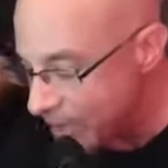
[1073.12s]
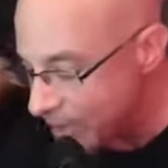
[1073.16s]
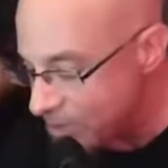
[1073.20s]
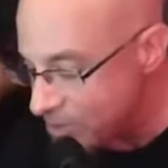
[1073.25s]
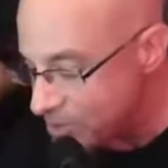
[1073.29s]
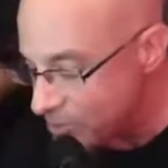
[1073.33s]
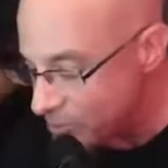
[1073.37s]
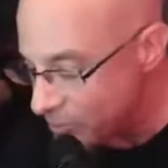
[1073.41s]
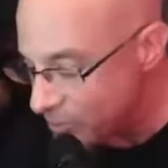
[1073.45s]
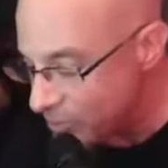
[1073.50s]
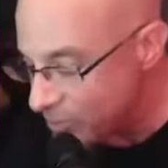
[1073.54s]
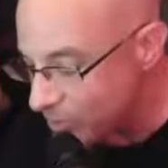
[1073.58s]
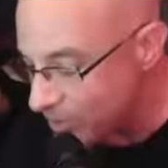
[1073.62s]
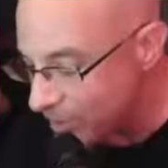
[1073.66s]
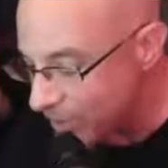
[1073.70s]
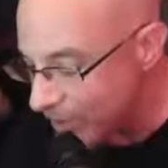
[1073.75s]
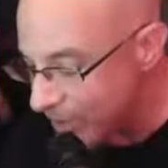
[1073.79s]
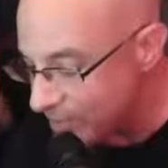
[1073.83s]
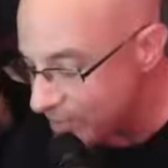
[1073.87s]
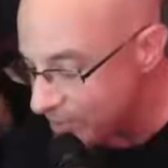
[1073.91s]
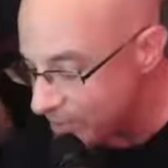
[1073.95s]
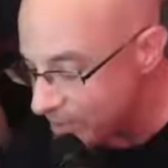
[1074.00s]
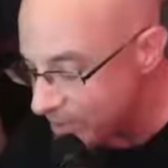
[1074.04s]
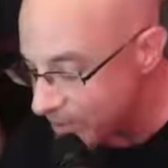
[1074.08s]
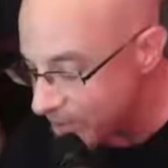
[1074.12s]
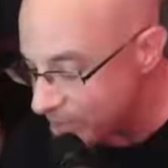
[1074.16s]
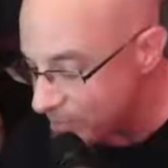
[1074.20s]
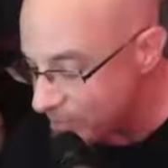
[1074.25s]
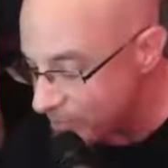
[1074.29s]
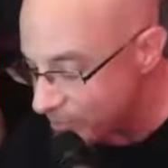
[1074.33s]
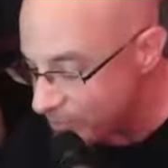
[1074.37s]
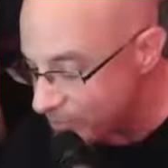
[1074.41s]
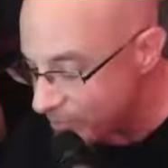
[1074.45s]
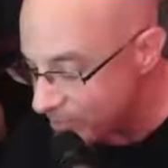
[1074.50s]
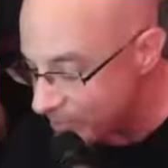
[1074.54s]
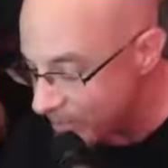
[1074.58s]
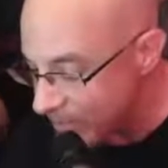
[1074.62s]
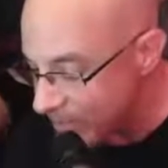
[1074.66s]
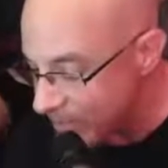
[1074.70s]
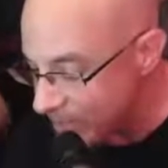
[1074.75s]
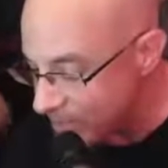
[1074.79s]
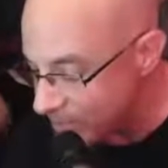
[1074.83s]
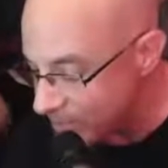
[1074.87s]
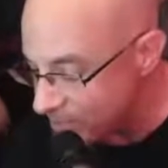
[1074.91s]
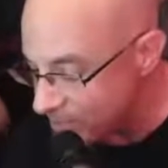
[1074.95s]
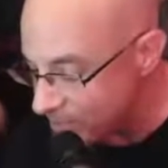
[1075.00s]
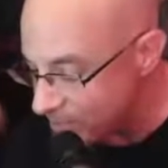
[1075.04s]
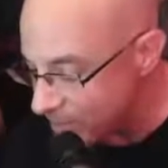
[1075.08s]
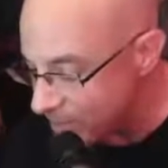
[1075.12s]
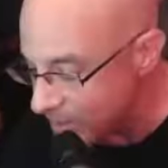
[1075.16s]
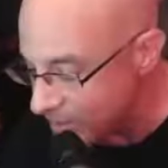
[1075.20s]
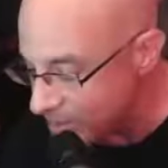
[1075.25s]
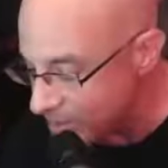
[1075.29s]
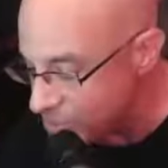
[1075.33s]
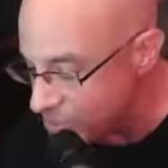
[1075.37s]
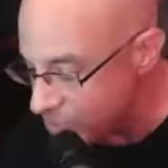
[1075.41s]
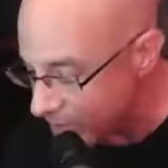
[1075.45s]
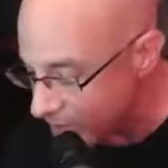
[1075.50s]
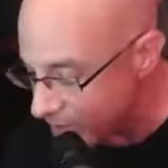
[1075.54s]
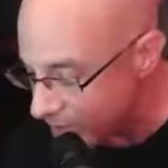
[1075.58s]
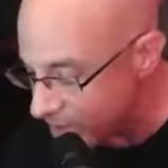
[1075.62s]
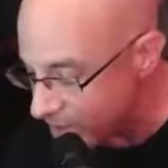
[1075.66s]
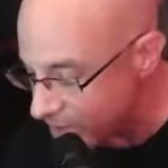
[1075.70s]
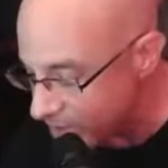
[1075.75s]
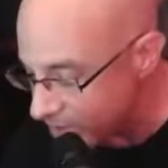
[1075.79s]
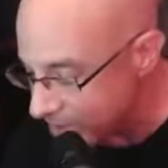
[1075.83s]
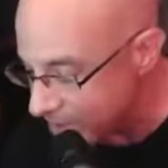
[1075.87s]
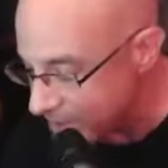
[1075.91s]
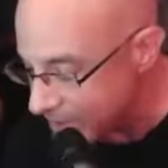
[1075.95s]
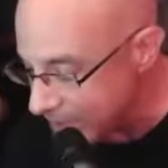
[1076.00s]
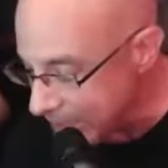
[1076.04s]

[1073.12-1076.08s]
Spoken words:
that's a real good advertisement for me. I'm a drunk.